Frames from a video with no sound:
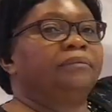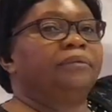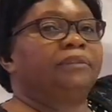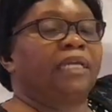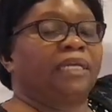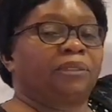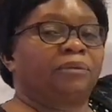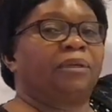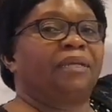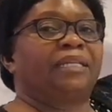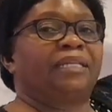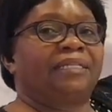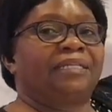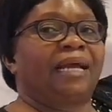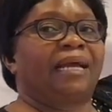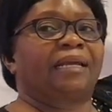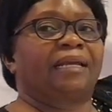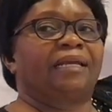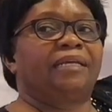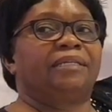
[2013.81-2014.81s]
That's where the
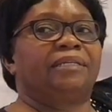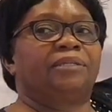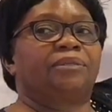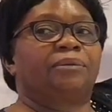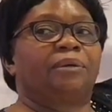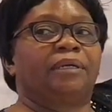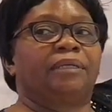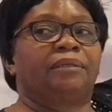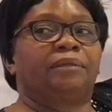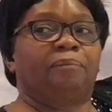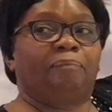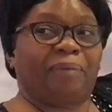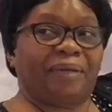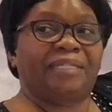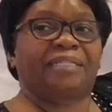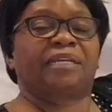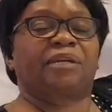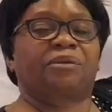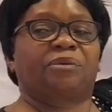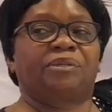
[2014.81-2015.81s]
Dark Ages were. The
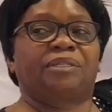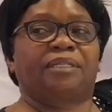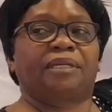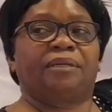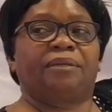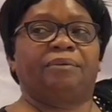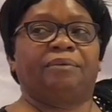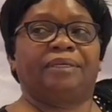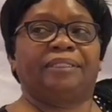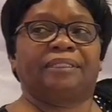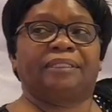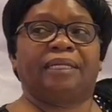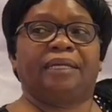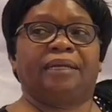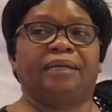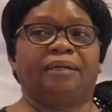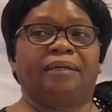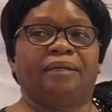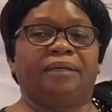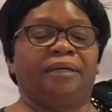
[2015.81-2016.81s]
persecution was
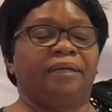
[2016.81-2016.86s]
there.